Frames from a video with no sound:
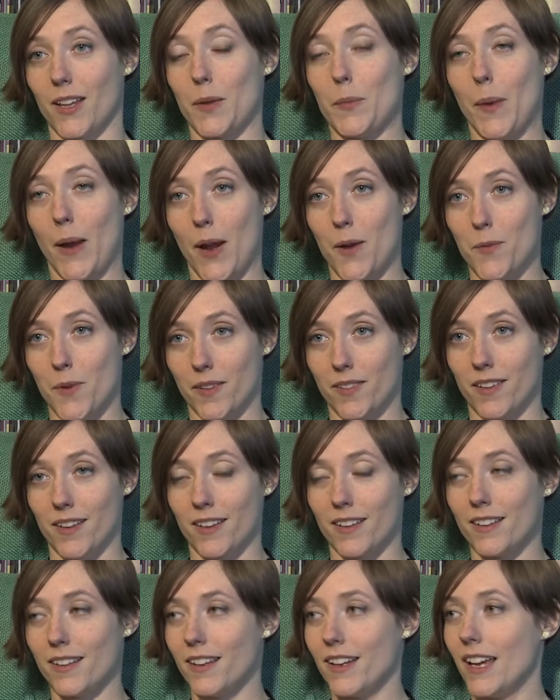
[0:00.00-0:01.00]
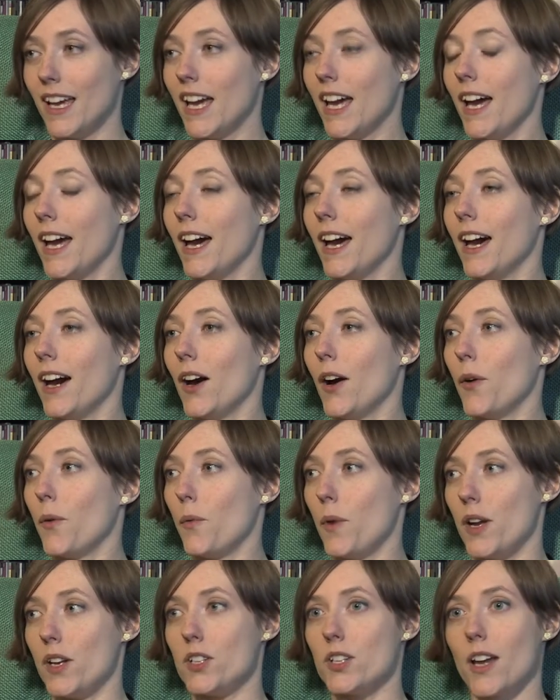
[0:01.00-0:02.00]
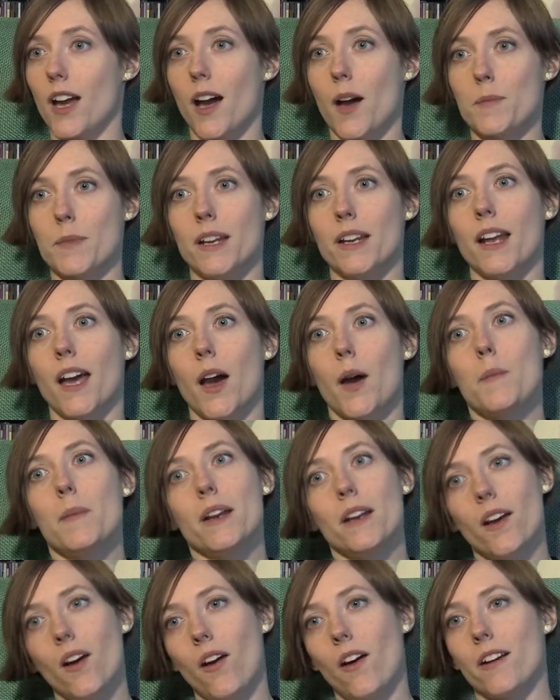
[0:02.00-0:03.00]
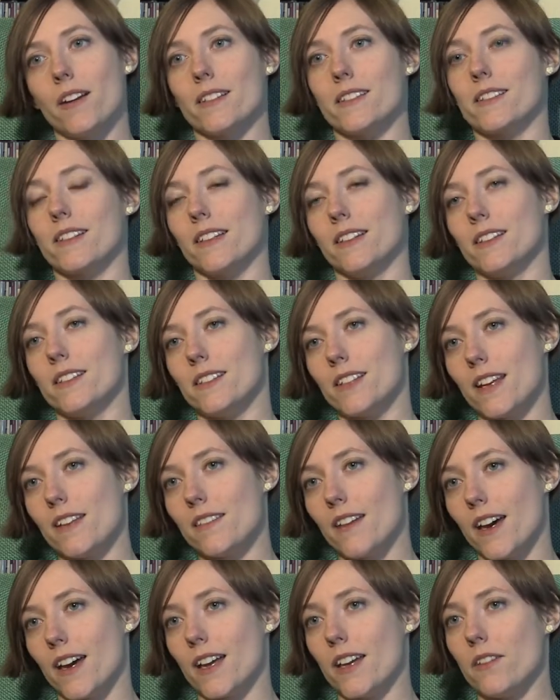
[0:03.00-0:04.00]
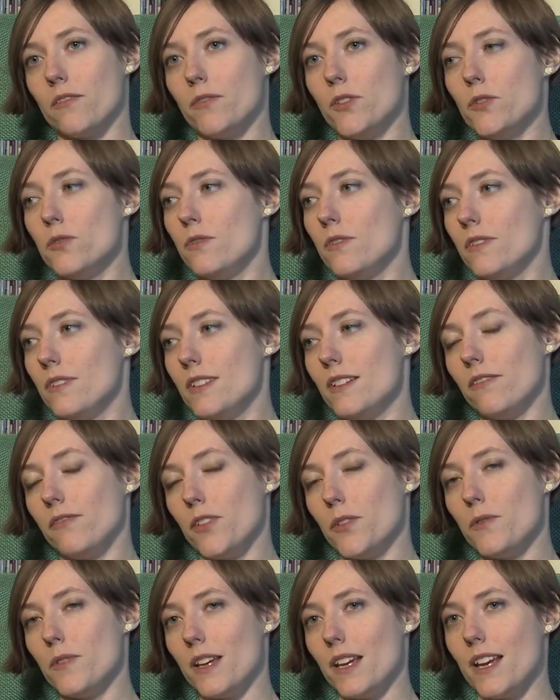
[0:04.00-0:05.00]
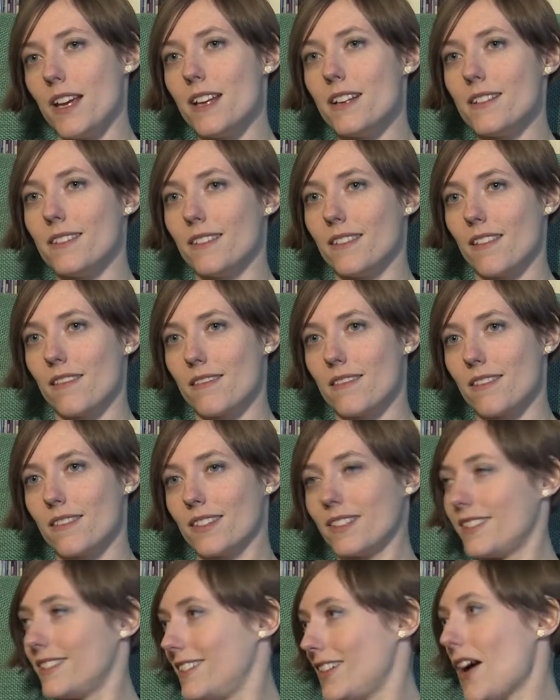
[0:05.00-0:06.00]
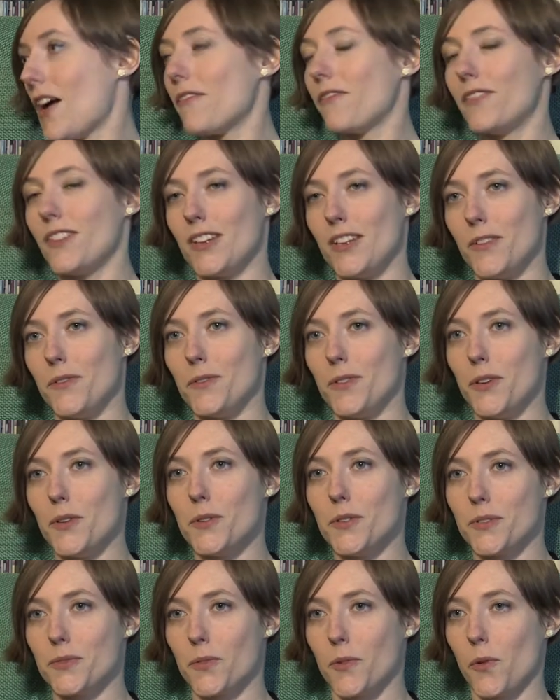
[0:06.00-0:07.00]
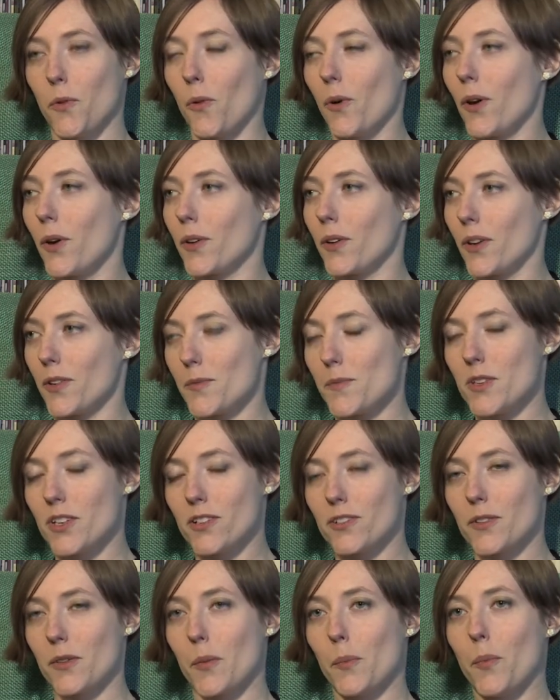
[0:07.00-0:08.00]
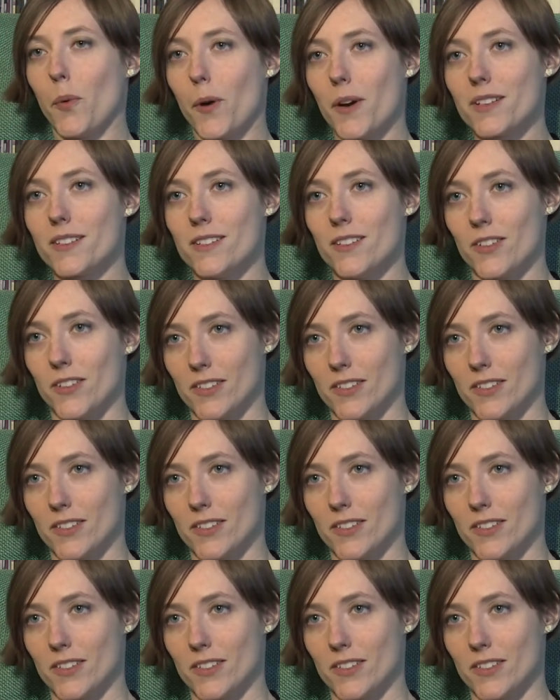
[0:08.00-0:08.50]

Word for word: I paint with it. Which, I mean, how many artists can say that? If you, if you eat the stuff that you use for oil, you're gonna poison